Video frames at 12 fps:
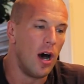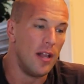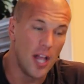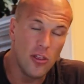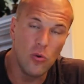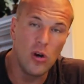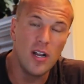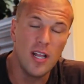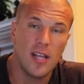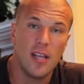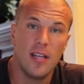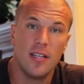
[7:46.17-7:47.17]
Another one
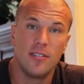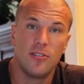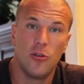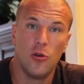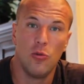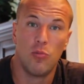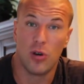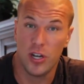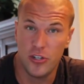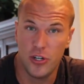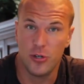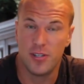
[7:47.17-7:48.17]
is to
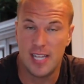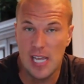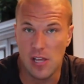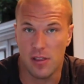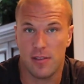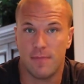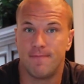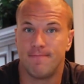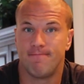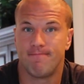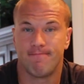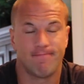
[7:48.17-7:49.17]
brush your teeth.
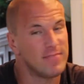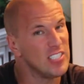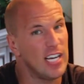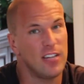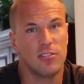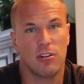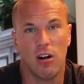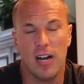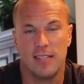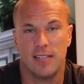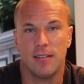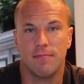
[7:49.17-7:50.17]
Sounds
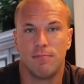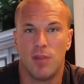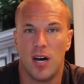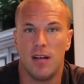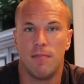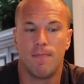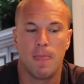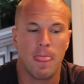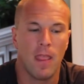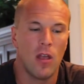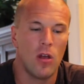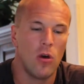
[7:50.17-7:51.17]
crazy, but
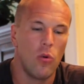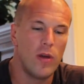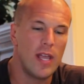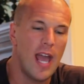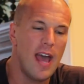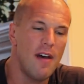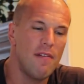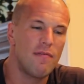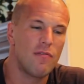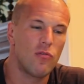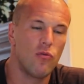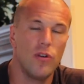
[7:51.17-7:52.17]
we
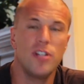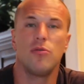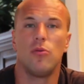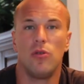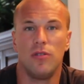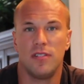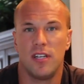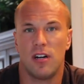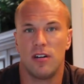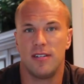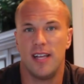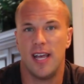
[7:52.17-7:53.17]
have rituals in
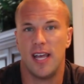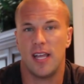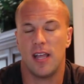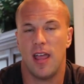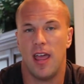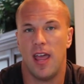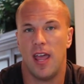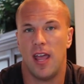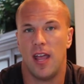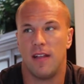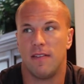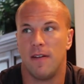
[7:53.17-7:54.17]
our day
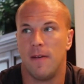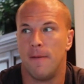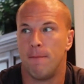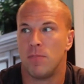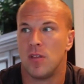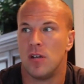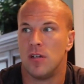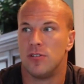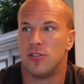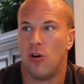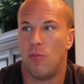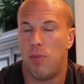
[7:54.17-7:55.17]
and
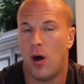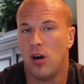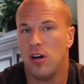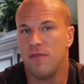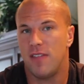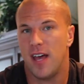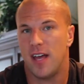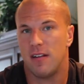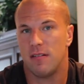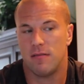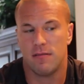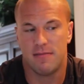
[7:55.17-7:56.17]
so part of
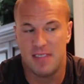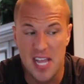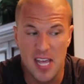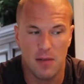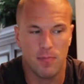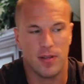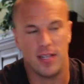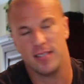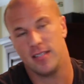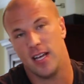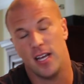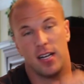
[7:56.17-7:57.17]
that tip
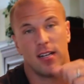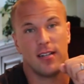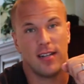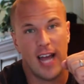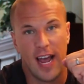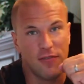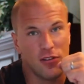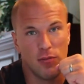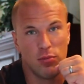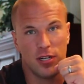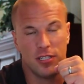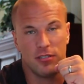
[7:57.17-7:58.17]
is that after you
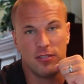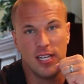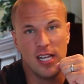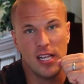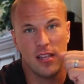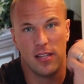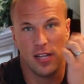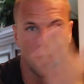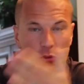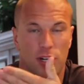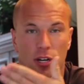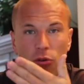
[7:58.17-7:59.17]
brush your teeth, you
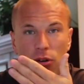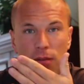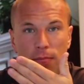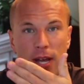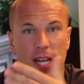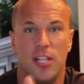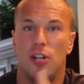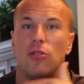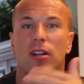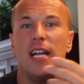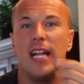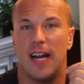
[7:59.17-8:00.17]
know, when you're going to bed, you
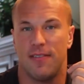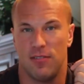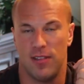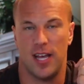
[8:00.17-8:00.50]
don't eat after